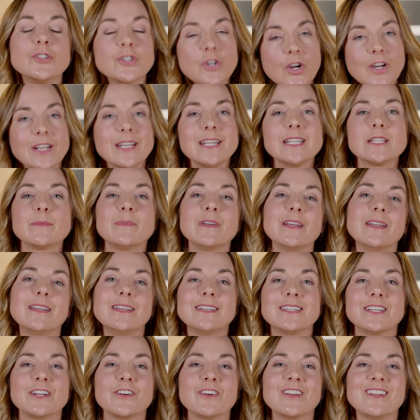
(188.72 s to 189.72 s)
don't need to be an
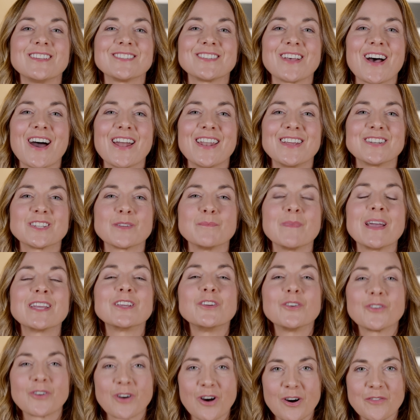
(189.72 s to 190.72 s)
interior designer to make
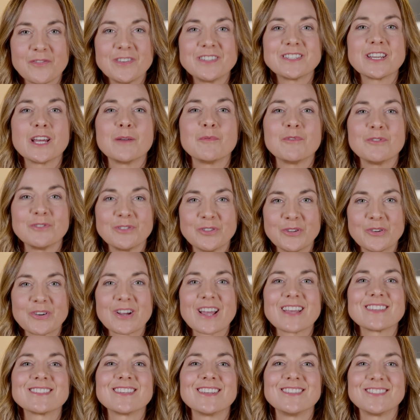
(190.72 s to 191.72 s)
your coffee table look
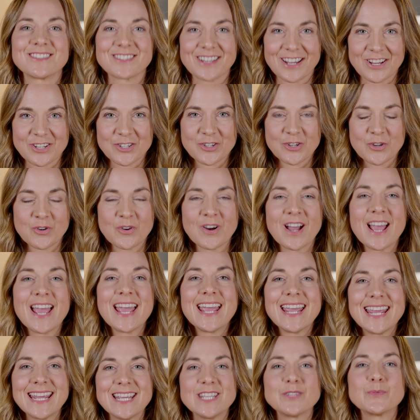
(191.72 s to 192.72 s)
sensational.
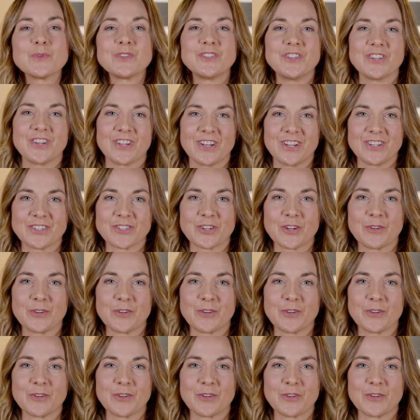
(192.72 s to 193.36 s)
Here's what you're gonna do.